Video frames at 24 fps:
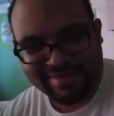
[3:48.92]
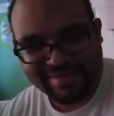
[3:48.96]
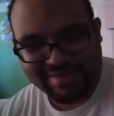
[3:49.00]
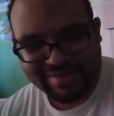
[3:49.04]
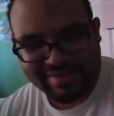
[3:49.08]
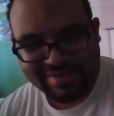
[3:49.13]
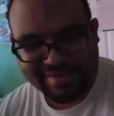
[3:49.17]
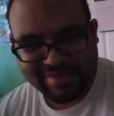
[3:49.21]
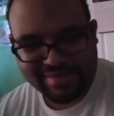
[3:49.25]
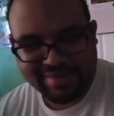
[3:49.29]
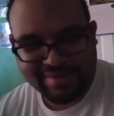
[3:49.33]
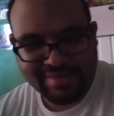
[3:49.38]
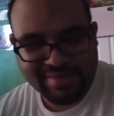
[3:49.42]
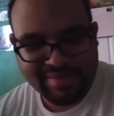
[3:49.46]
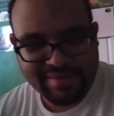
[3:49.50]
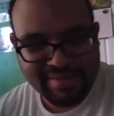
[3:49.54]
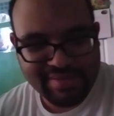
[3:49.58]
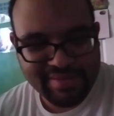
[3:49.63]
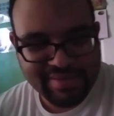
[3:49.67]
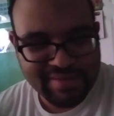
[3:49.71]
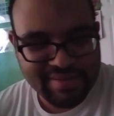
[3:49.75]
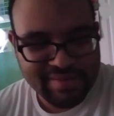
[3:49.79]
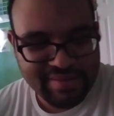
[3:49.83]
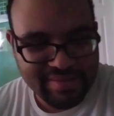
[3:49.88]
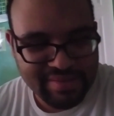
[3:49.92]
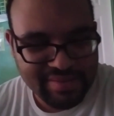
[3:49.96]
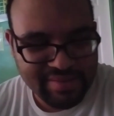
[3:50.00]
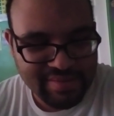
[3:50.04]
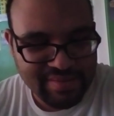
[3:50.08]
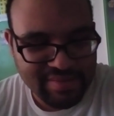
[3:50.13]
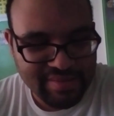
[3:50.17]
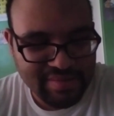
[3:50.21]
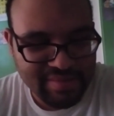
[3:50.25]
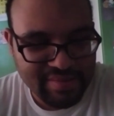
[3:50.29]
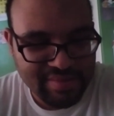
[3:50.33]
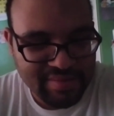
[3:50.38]

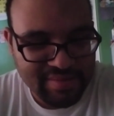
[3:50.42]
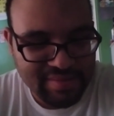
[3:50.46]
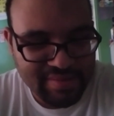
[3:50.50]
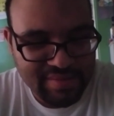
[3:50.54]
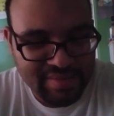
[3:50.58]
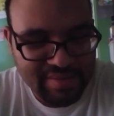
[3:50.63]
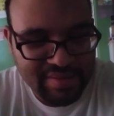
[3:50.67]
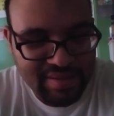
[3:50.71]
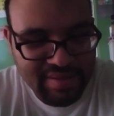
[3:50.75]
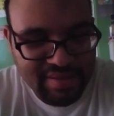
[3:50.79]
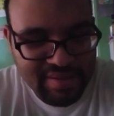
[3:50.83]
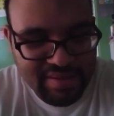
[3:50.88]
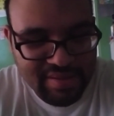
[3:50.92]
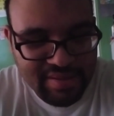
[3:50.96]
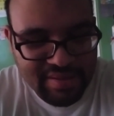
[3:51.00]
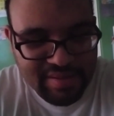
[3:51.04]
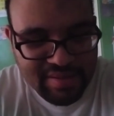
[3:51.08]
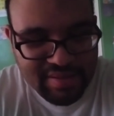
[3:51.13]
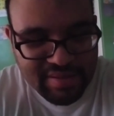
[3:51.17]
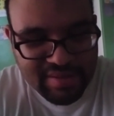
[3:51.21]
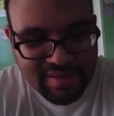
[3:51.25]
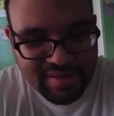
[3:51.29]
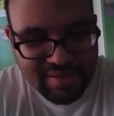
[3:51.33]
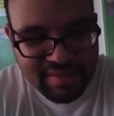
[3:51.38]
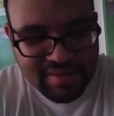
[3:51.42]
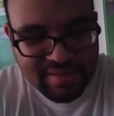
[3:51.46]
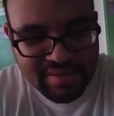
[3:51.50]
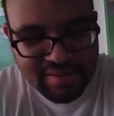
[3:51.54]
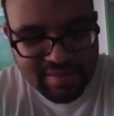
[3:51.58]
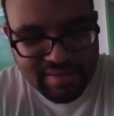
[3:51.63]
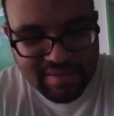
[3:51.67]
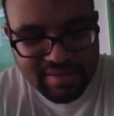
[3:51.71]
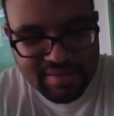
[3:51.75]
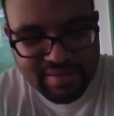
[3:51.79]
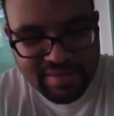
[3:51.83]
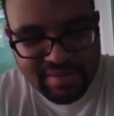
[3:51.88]

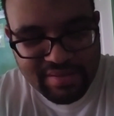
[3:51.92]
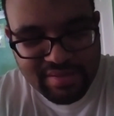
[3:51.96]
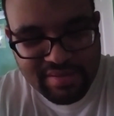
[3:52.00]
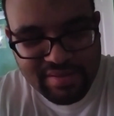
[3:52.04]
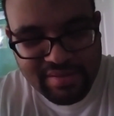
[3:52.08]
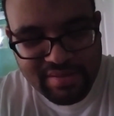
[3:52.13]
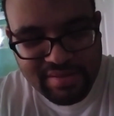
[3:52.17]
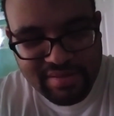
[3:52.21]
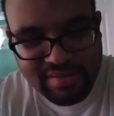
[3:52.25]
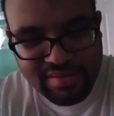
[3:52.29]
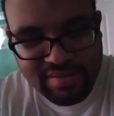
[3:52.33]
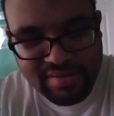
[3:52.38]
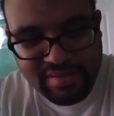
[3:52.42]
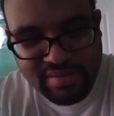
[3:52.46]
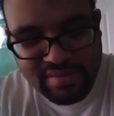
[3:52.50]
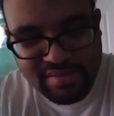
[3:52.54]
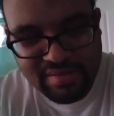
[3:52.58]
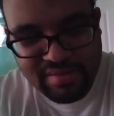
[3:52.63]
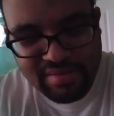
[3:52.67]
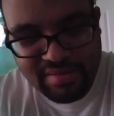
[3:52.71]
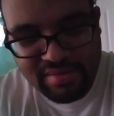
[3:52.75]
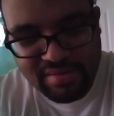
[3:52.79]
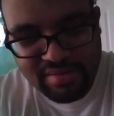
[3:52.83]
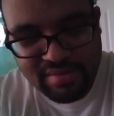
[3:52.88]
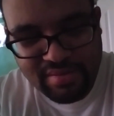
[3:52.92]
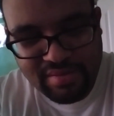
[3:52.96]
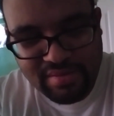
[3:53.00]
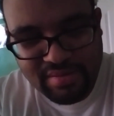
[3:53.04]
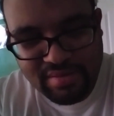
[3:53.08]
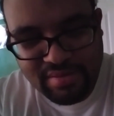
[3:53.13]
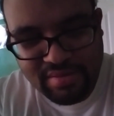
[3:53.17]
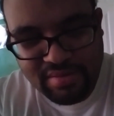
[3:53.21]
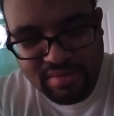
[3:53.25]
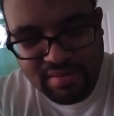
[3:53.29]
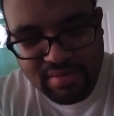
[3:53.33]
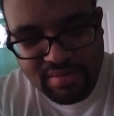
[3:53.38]

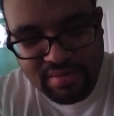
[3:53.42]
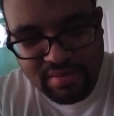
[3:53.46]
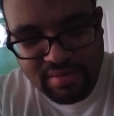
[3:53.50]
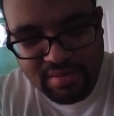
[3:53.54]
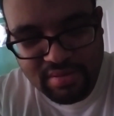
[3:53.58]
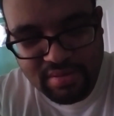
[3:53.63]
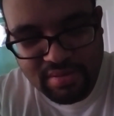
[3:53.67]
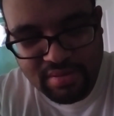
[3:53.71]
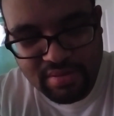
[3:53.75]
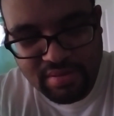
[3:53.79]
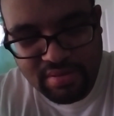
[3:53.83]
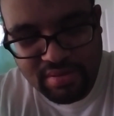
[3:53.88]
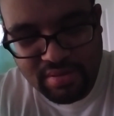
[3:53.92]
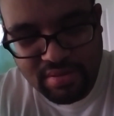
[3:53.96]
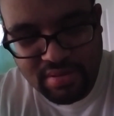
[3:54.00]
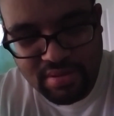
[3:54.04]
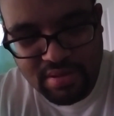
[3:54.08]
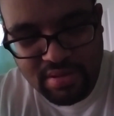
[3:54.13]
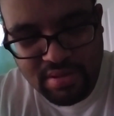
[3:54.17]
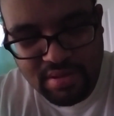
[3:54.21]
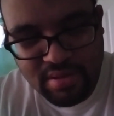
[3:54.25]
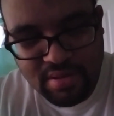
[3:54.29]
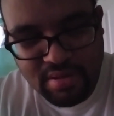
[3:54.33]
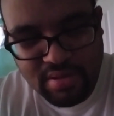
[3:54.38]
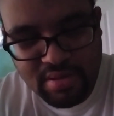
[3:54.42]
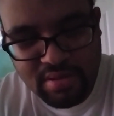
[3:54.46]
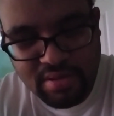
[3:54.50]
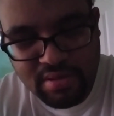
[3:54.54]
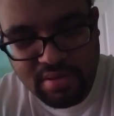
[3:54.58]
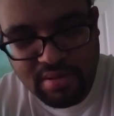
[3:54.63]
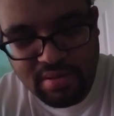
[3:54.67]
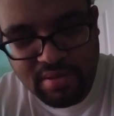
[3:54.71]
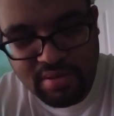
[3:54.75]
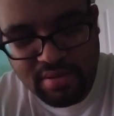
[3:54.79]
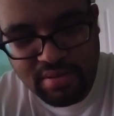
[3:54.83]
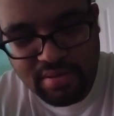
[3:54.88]

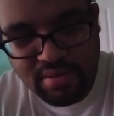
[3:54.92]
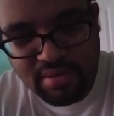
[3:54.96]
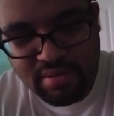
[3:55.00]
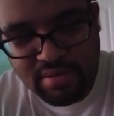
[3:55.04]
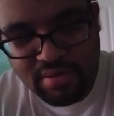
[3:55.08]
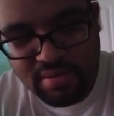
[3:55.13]
(silence)